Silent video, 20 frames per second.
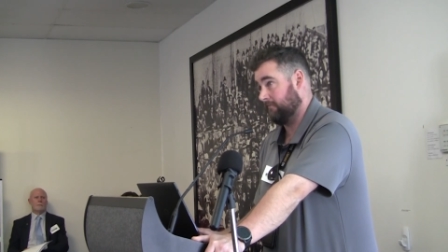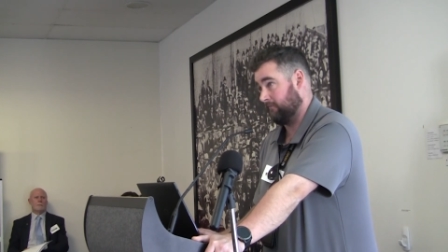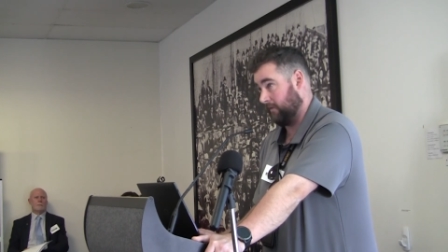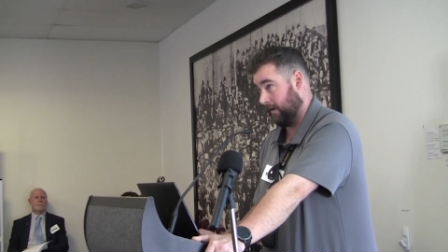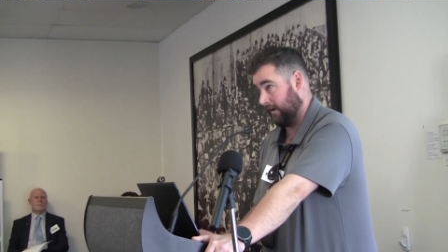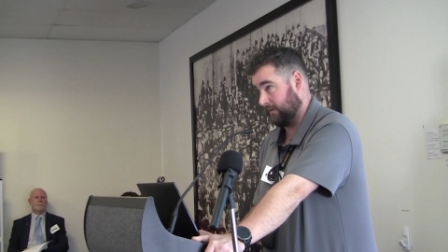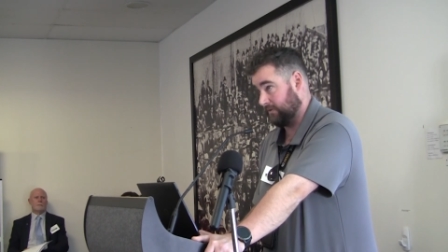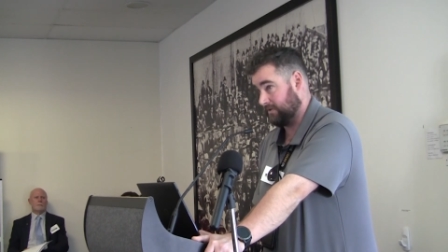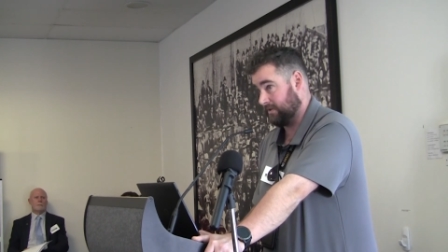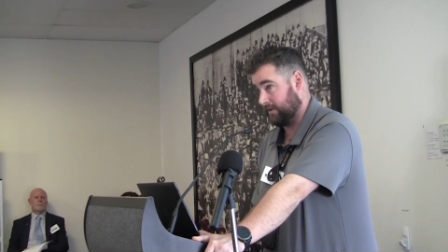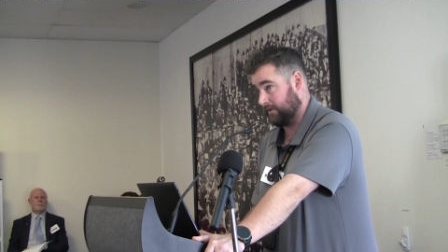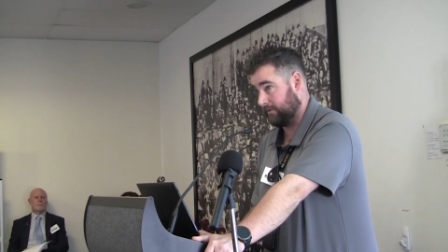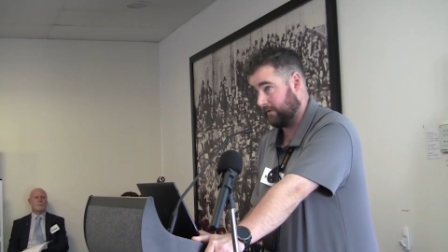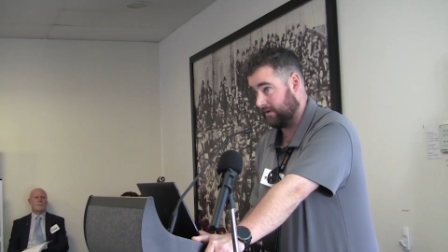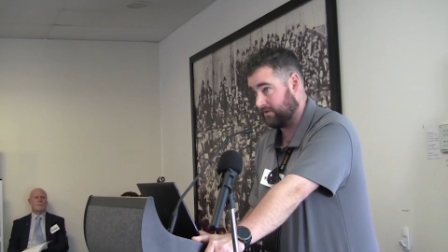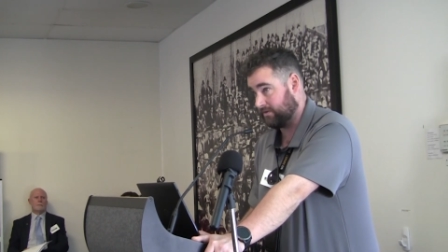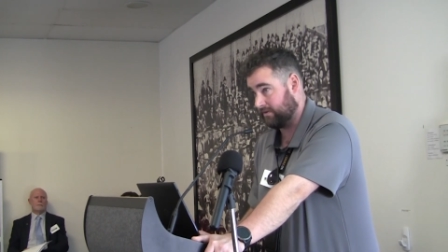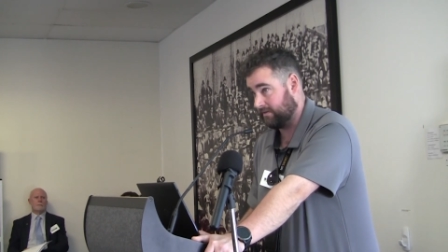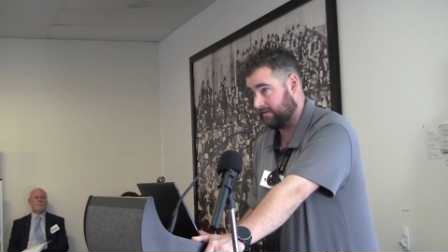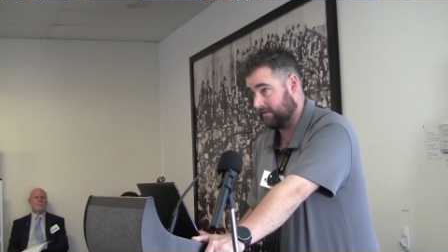violence and
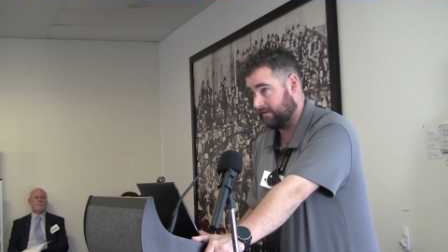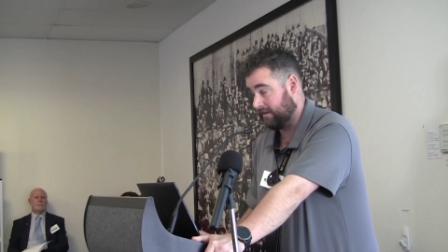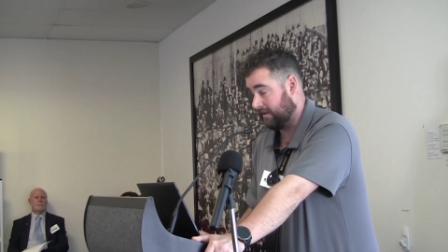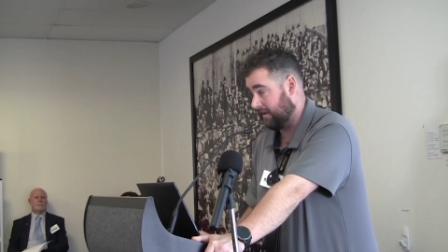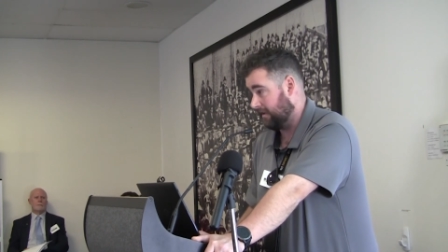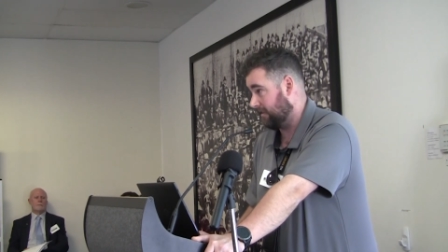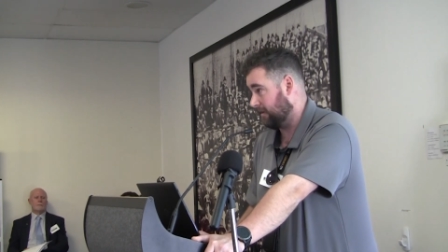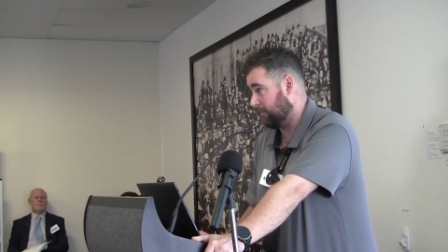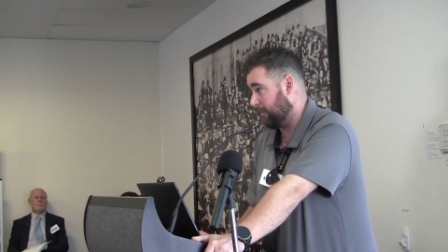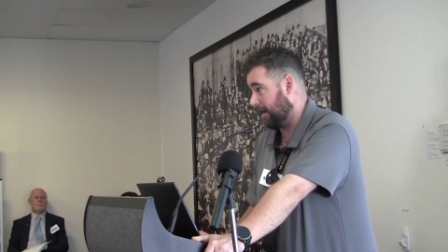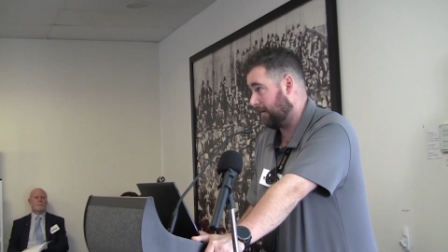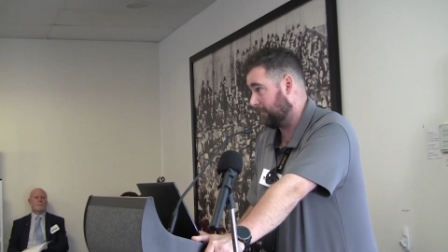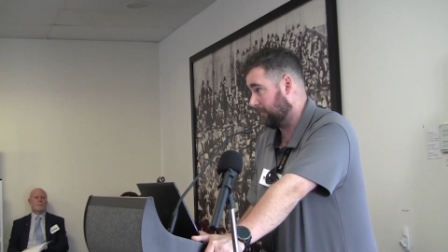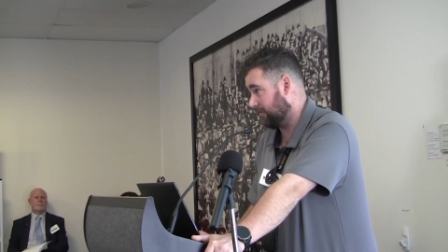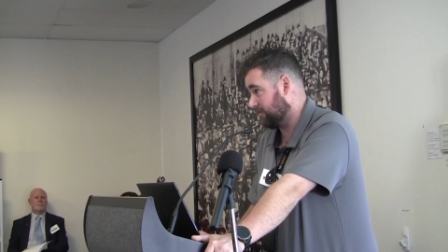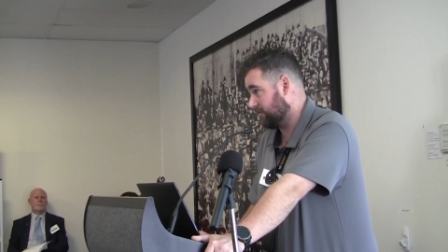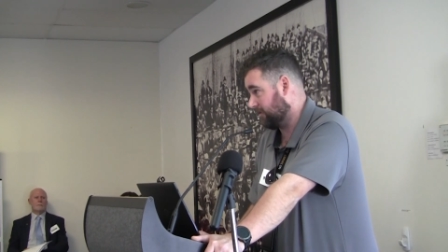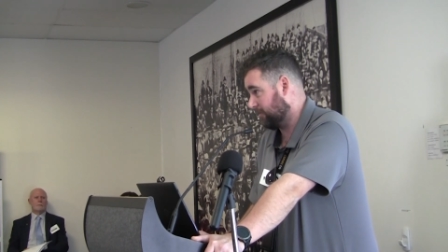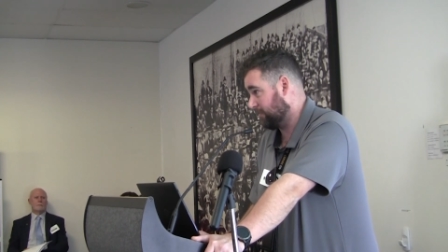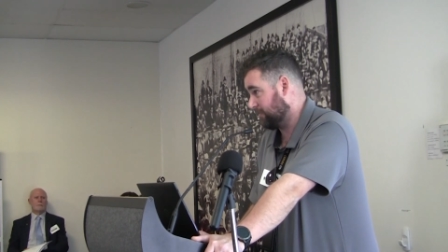aggression in the
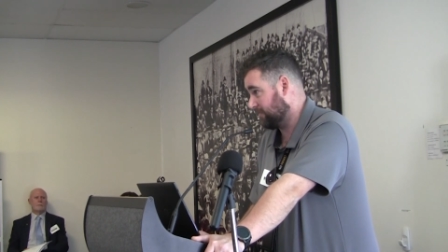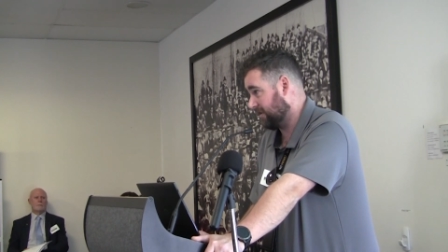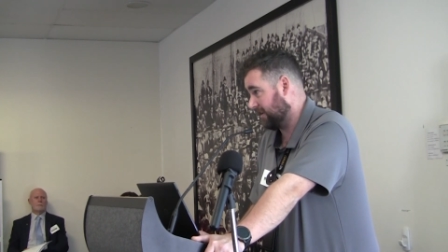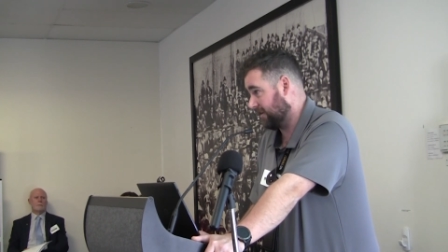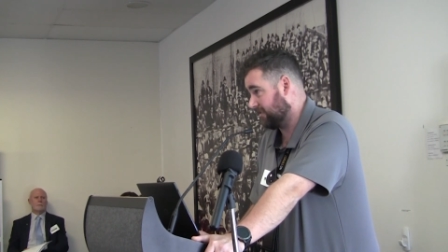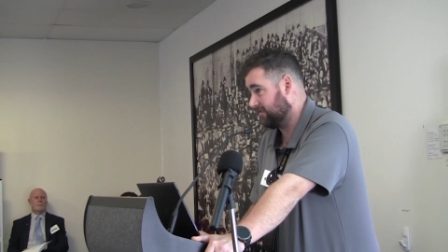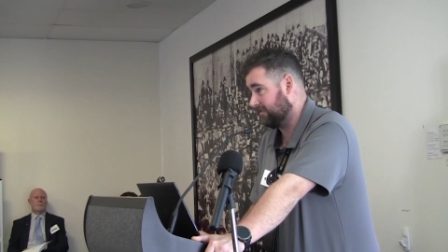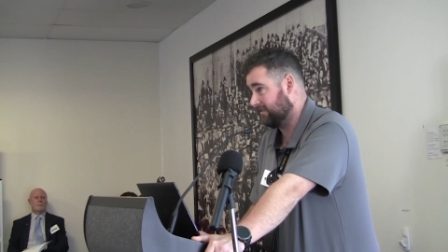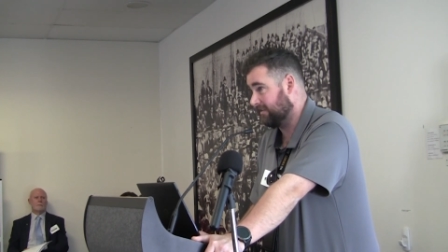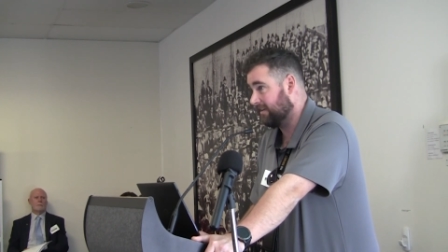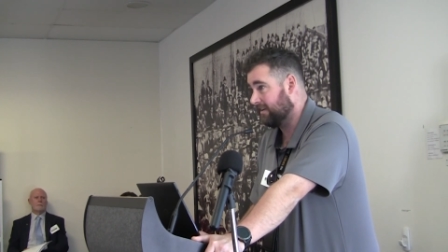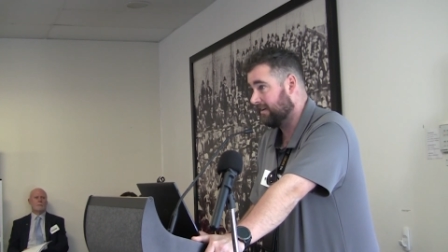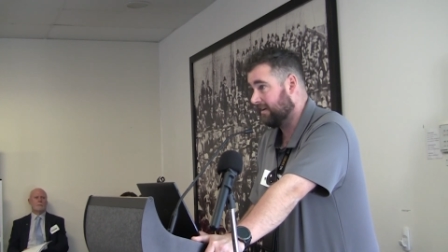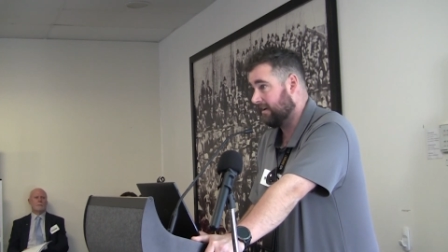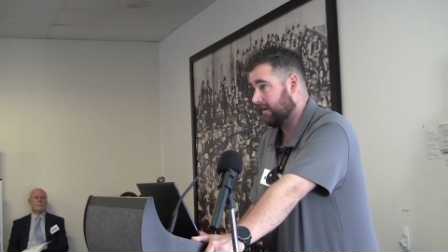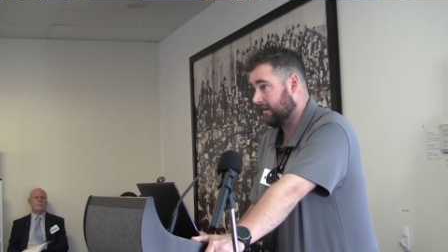Department of Child Protection,